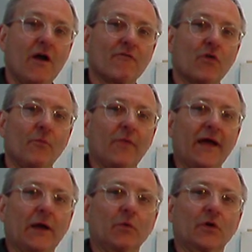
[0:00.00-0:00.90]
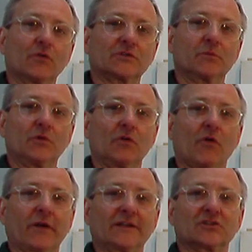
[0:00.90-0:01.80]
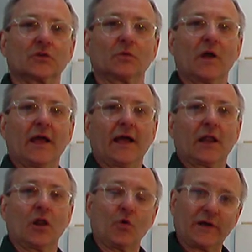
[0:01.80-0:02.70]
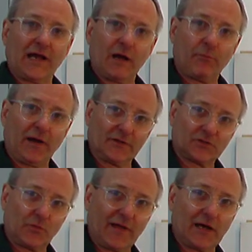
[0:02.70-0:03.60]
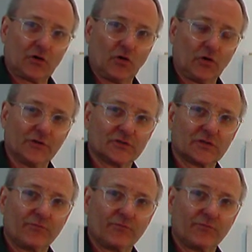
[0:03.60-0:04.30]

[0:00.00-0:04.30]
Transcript: From there, we're going to move on into loading our palettes with our colours,